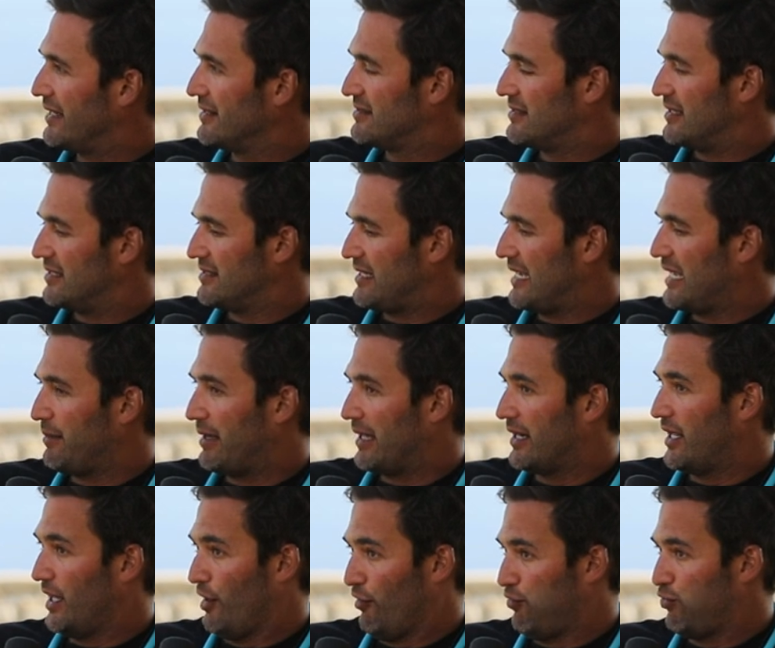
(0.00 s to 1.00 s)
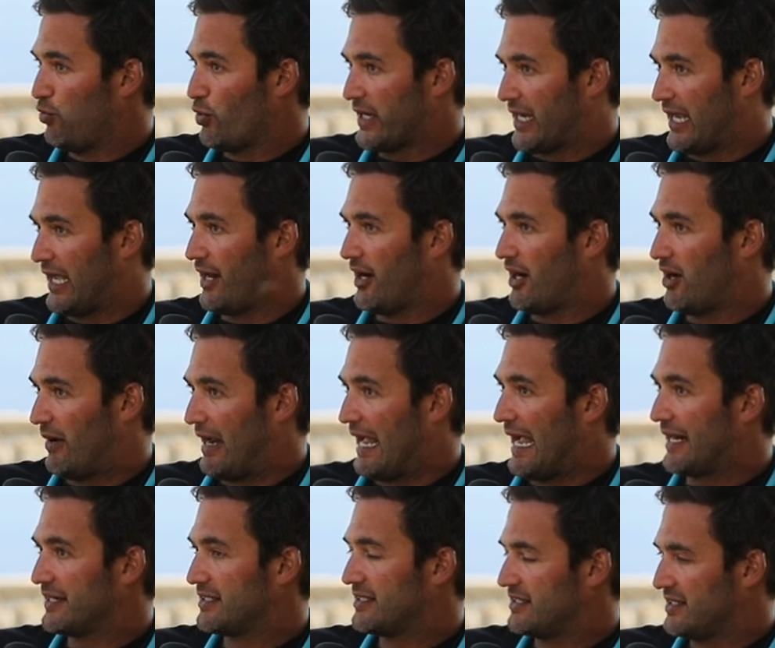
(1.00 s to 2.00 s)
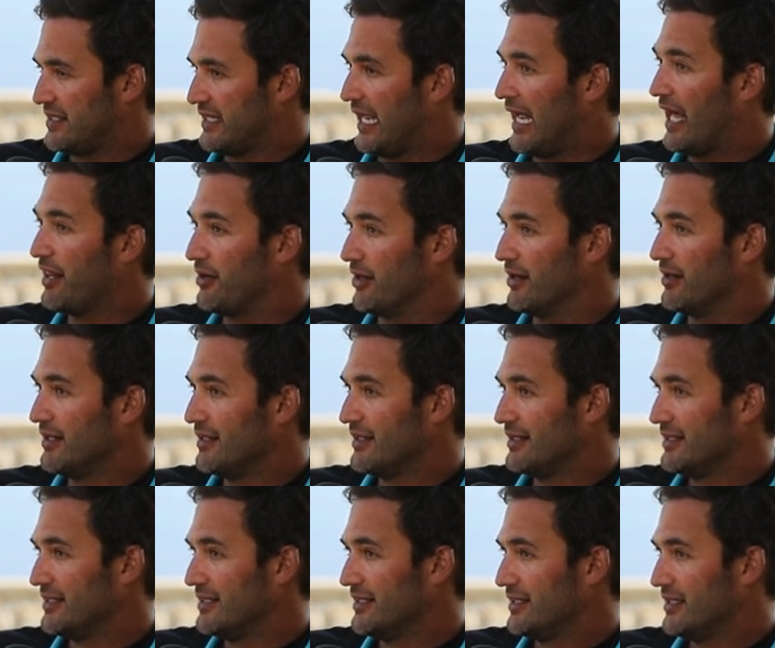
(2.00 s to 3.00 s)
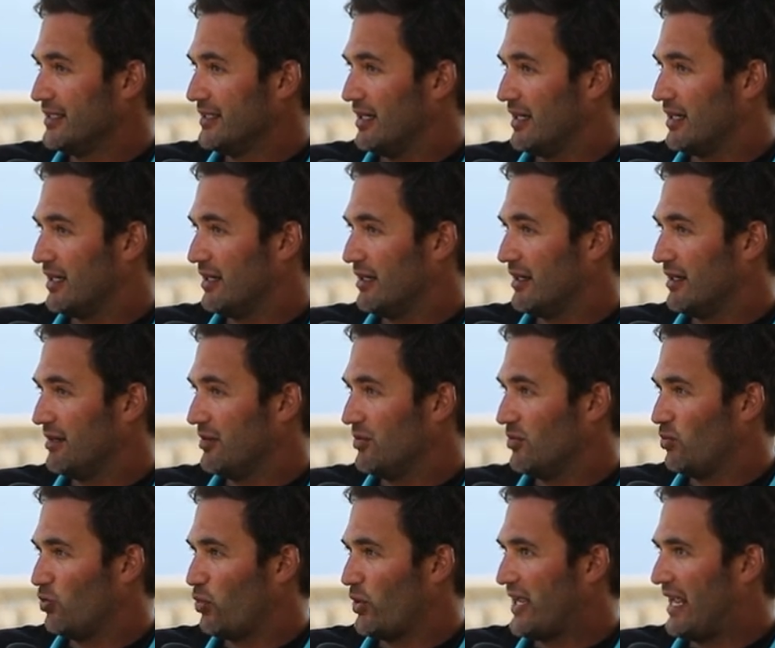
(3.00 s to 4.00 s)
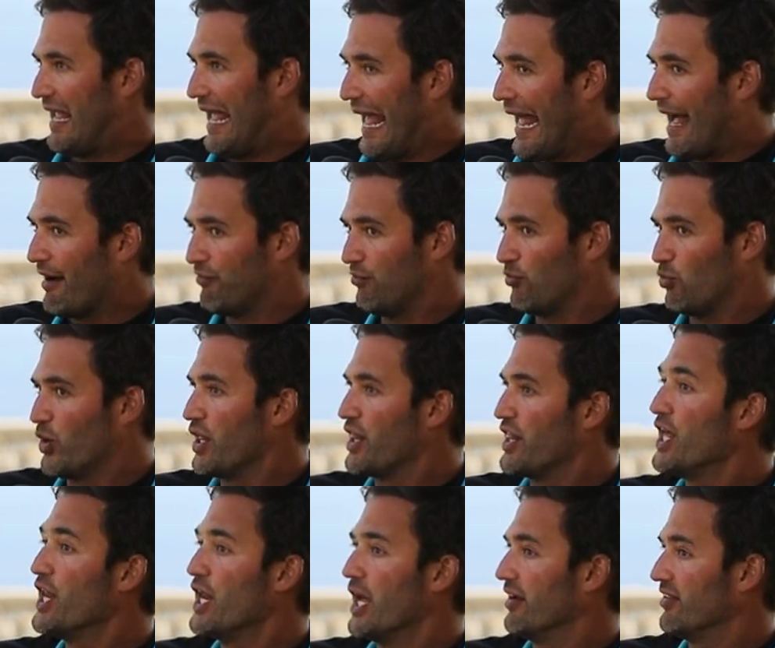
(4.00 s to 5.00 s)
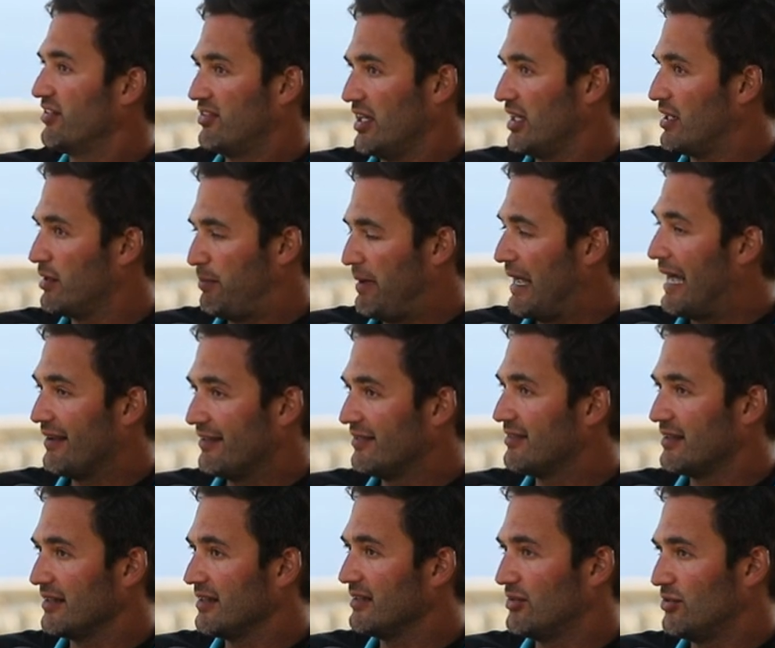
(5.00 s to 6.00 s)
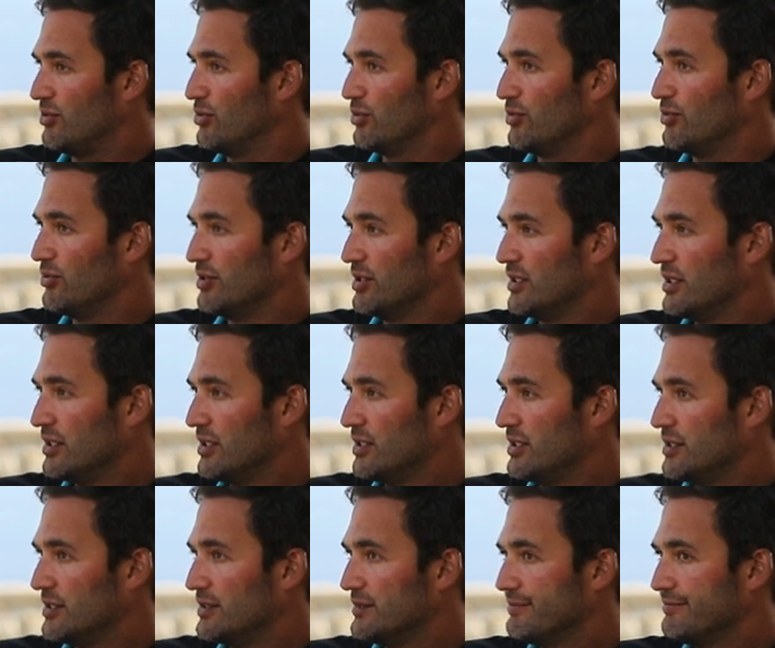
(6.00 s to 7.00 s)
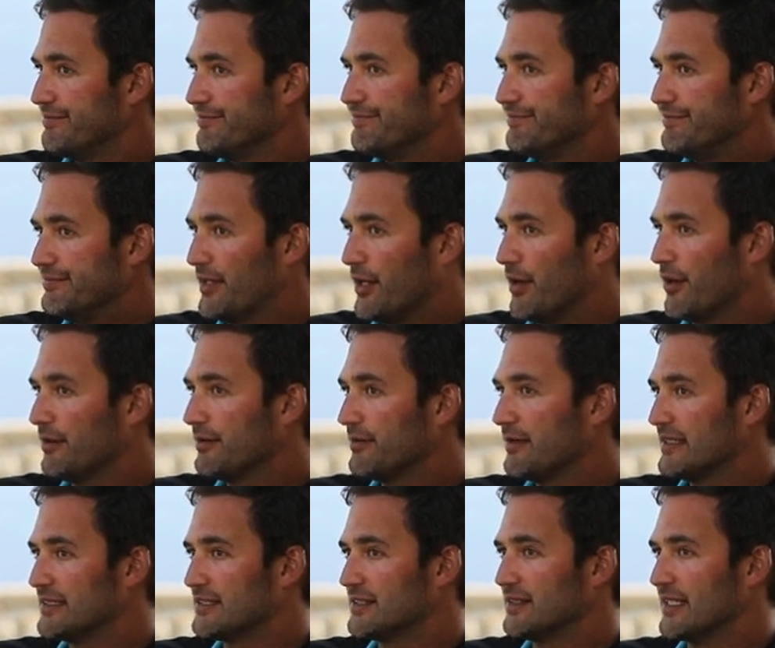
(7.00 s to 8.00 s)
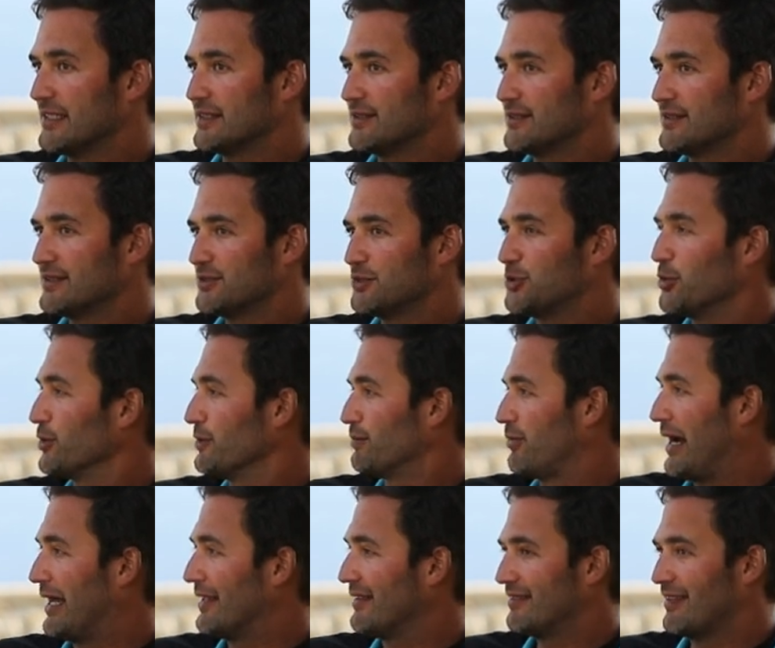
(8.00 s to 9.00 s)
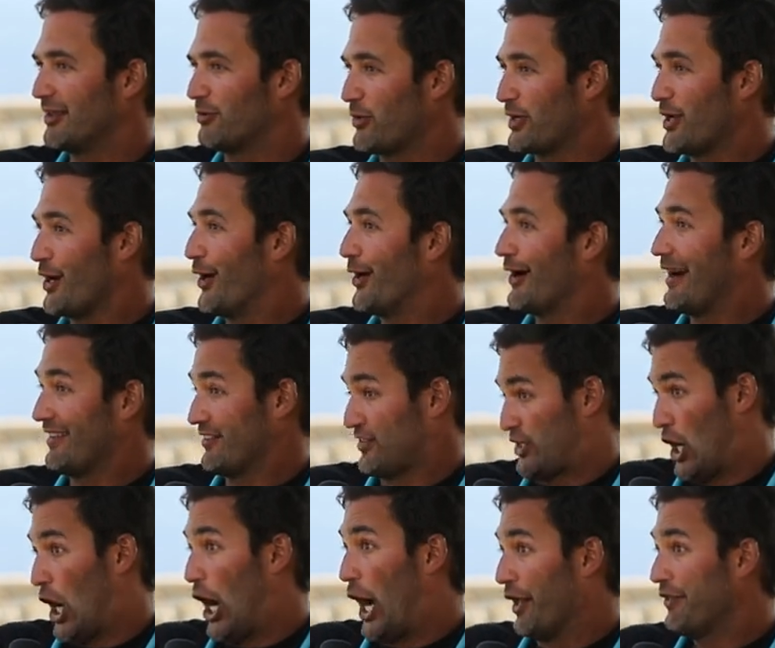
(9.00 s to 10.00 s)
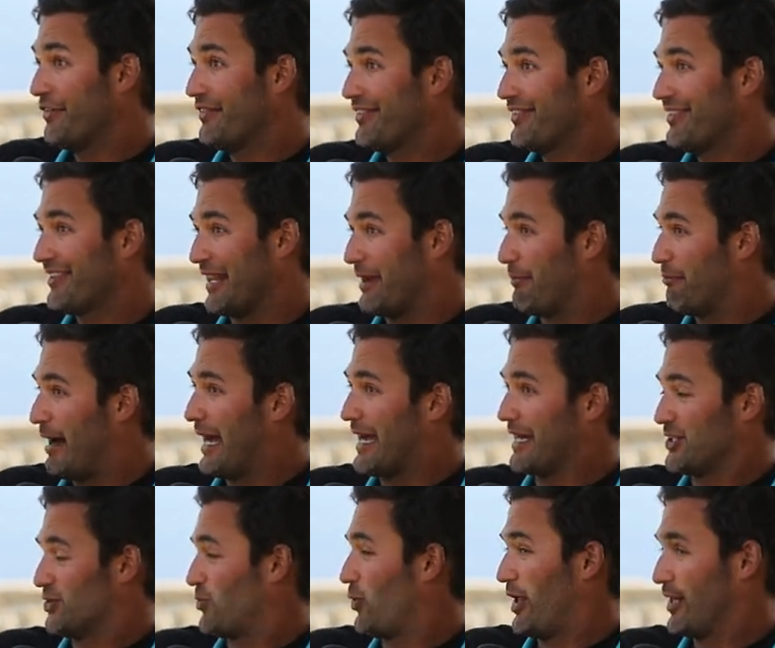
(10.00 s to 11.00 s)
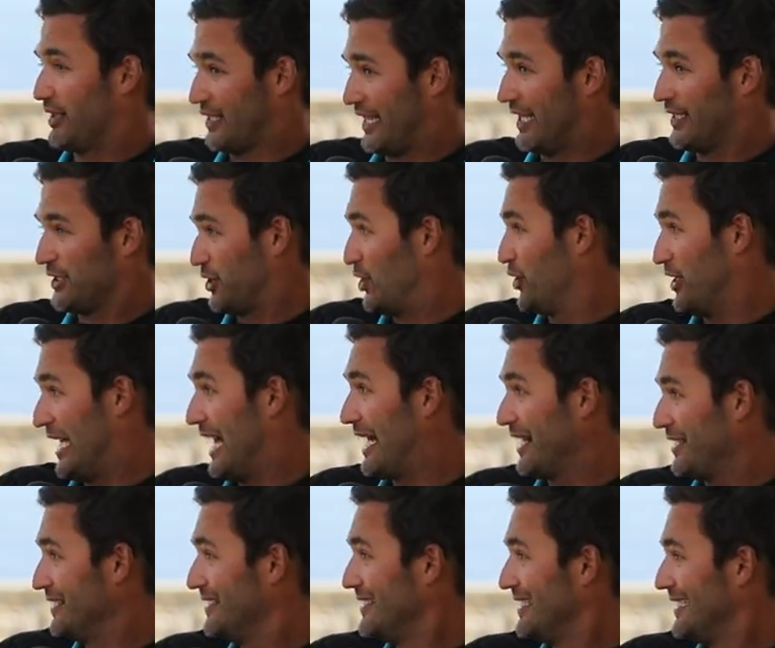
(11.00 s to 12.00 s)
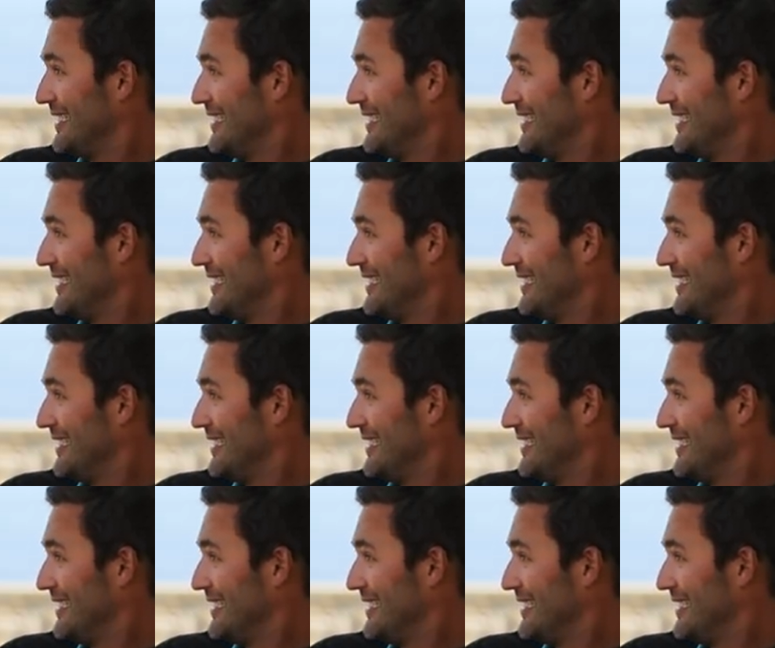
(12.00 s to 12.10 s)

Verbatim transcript: It says, hey, man, if we get our act together, uh, we have within us the capacity to you know, as as Stewart Brand said, we are as gods and might as well get good at it.